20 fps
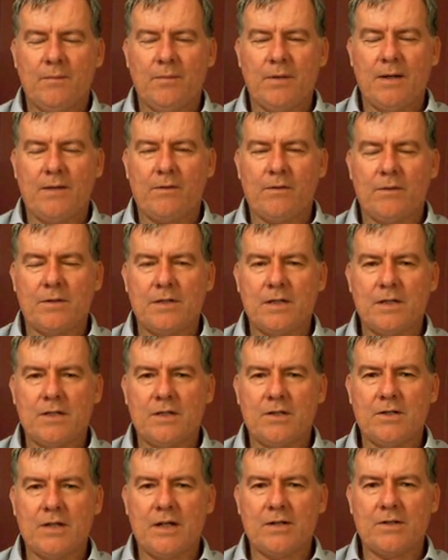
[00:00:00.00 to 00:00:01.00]
brother or
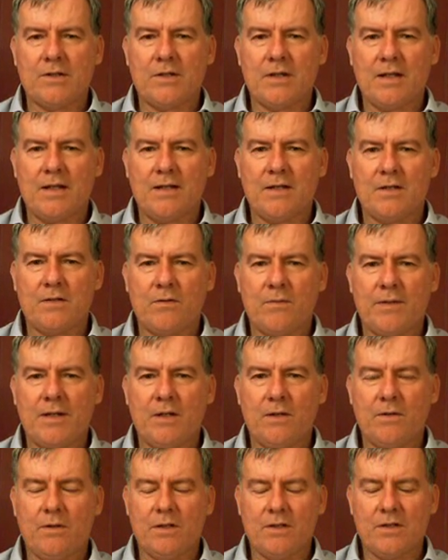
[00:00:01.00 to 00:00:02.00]
sister judges there, this will be
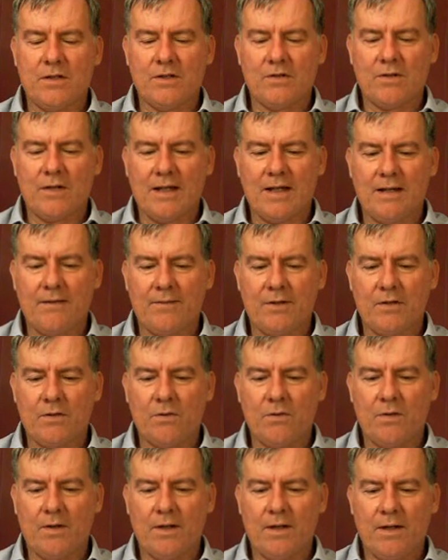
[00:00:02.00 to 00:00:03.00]
a good decision to have at
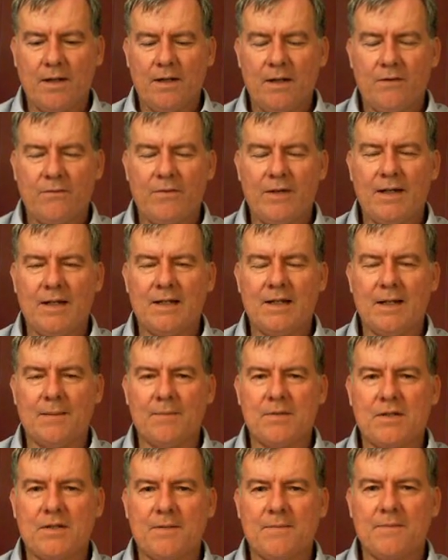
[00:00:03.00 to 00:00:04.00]
your
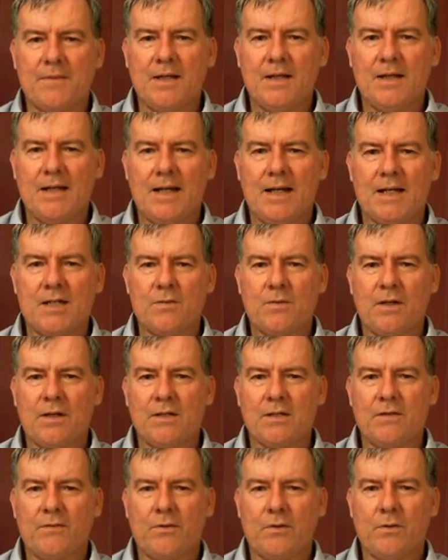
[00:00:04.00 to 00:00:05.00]
fingertips, as well
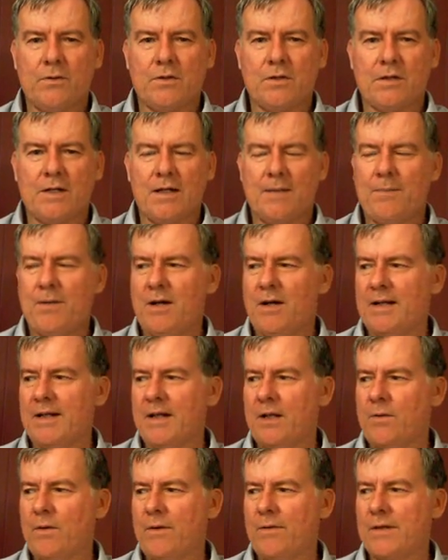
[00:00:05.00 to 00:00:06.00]
as, of course,
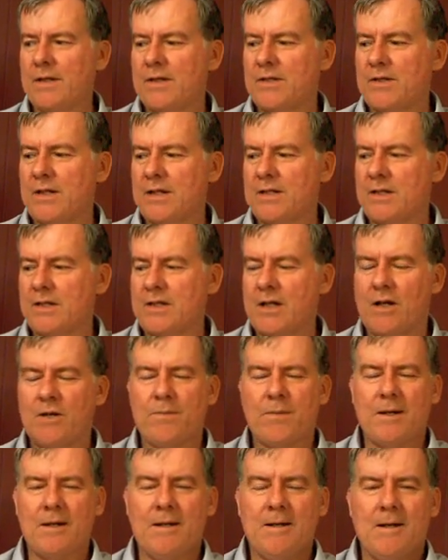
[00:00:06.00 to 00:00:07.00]
Pioneer Quarries, Justice
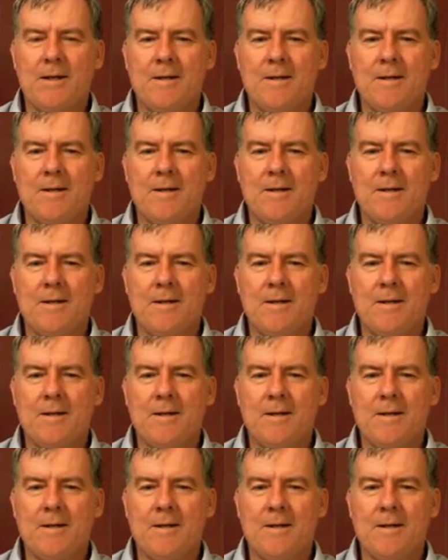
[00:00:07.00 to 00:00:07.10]
Hope,